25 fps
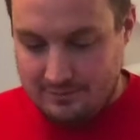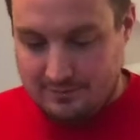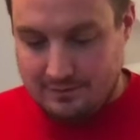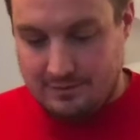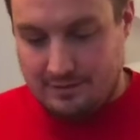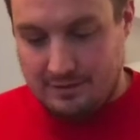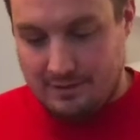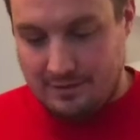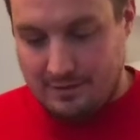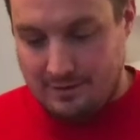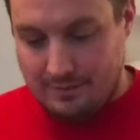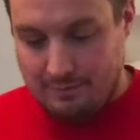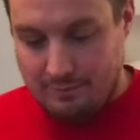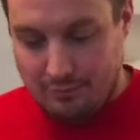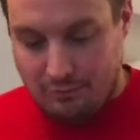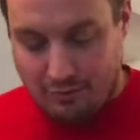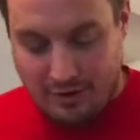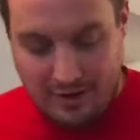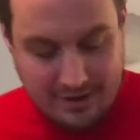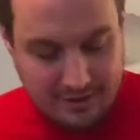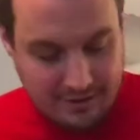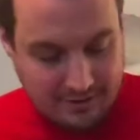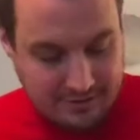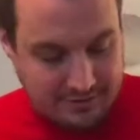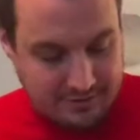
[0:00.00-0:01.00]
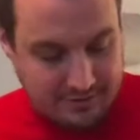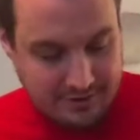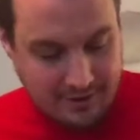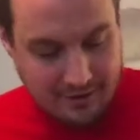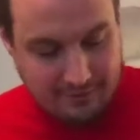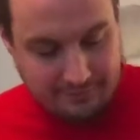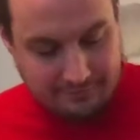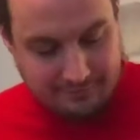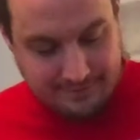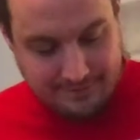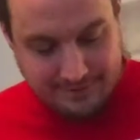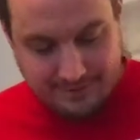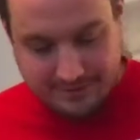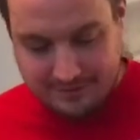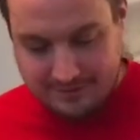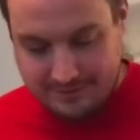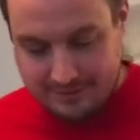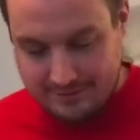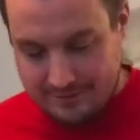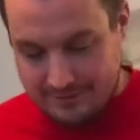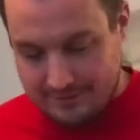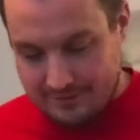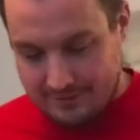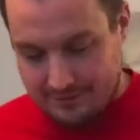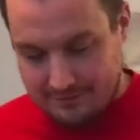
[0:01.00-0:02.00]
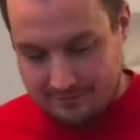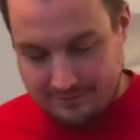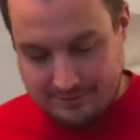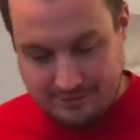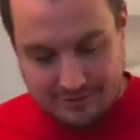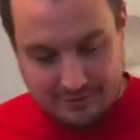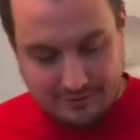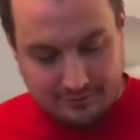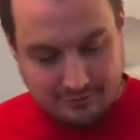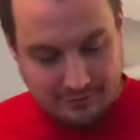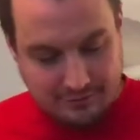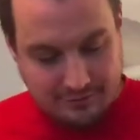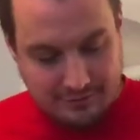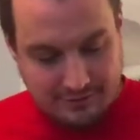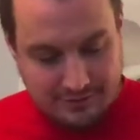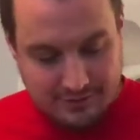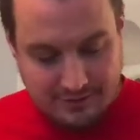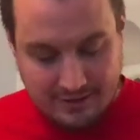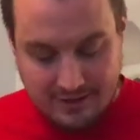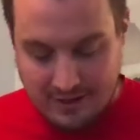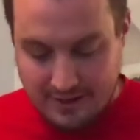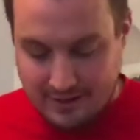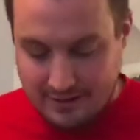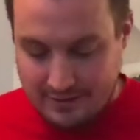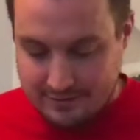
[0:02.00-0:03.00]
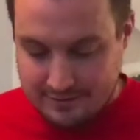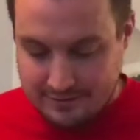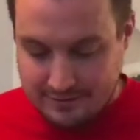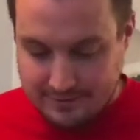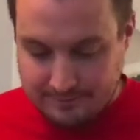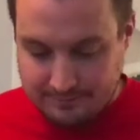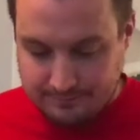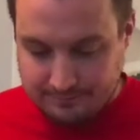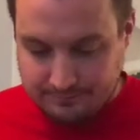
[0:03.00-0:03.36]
the bread itself is of similar size.